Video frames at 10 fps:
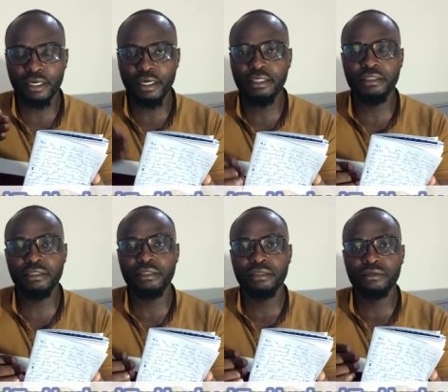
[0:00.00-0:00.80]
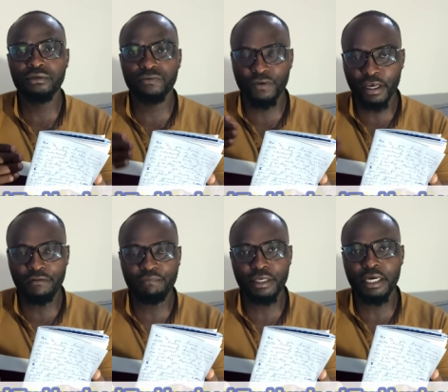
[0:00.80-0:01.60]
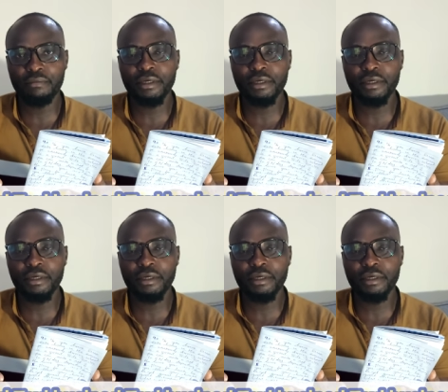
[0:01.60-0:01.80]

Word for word: 8 to 5 p.m.